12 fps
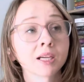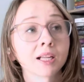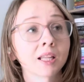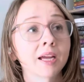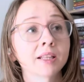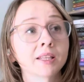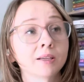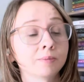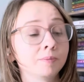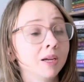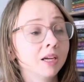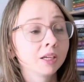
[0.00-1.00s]
I like
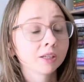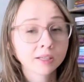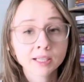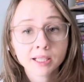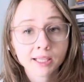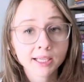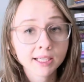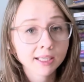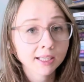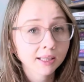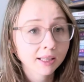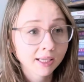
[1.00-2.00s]
them crinkly
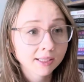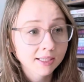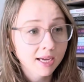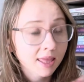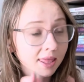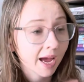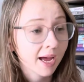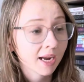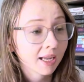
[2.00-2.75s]
and things like that.